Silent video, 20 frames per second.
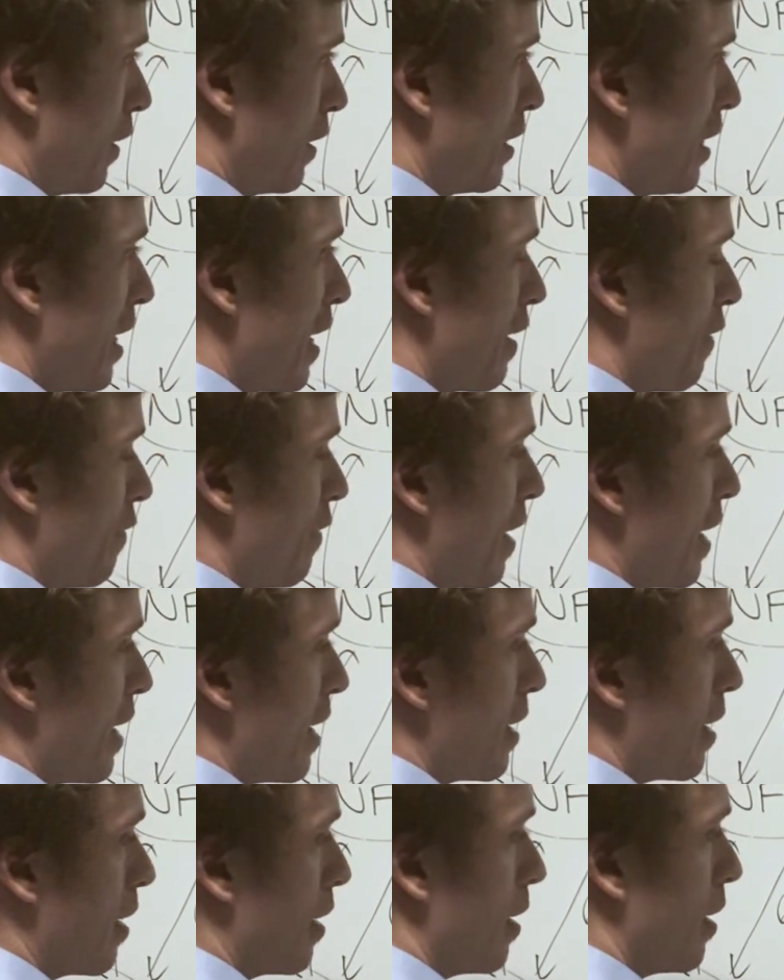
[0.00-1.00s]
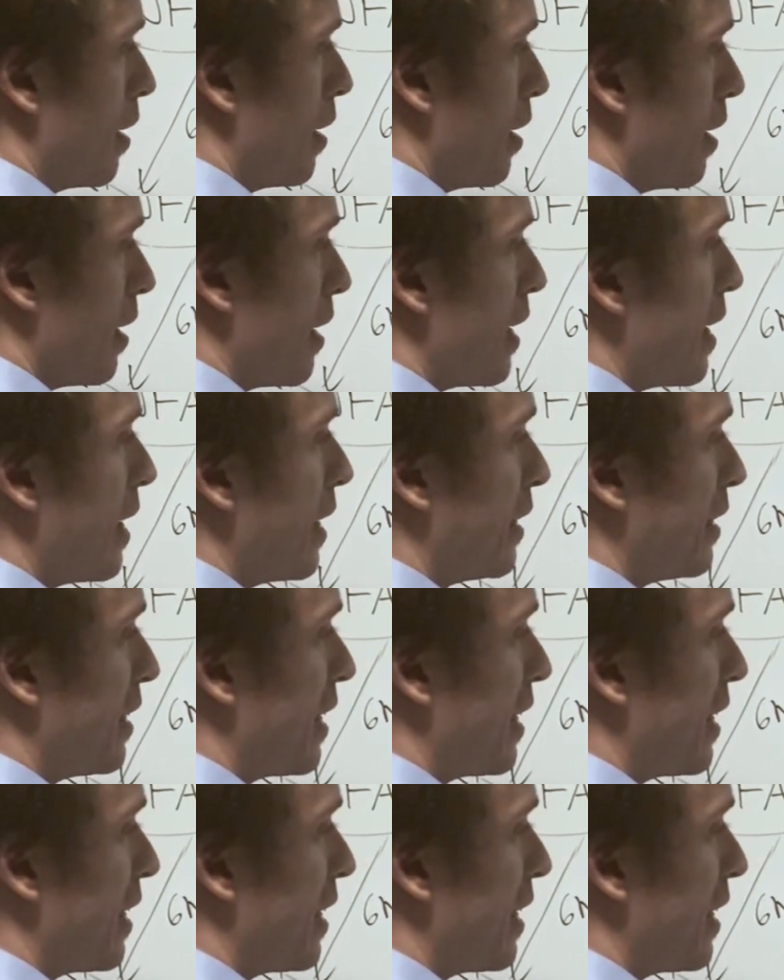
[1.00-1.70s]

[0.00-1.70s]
a D F A, it